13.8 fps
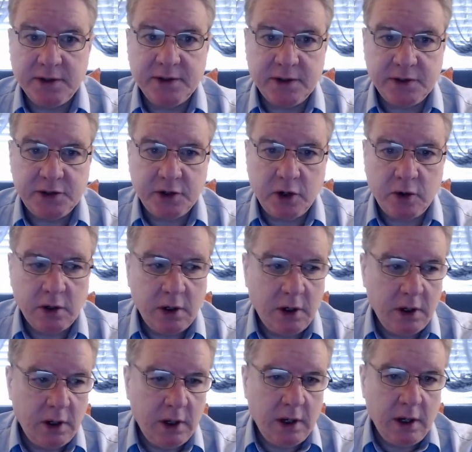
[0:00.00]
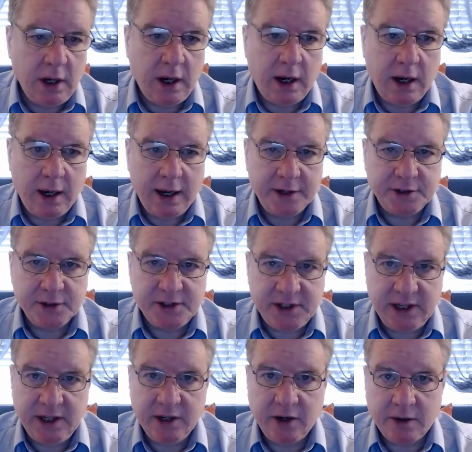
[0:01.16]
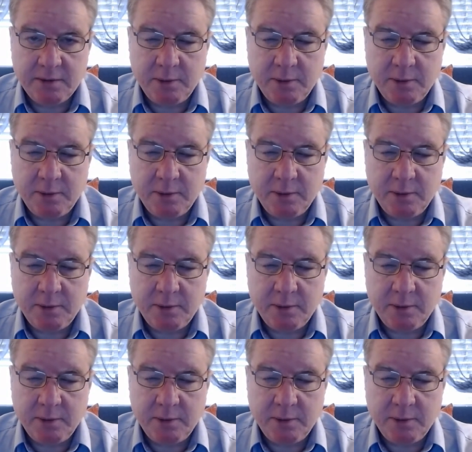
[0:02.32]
And so, as you'll see here,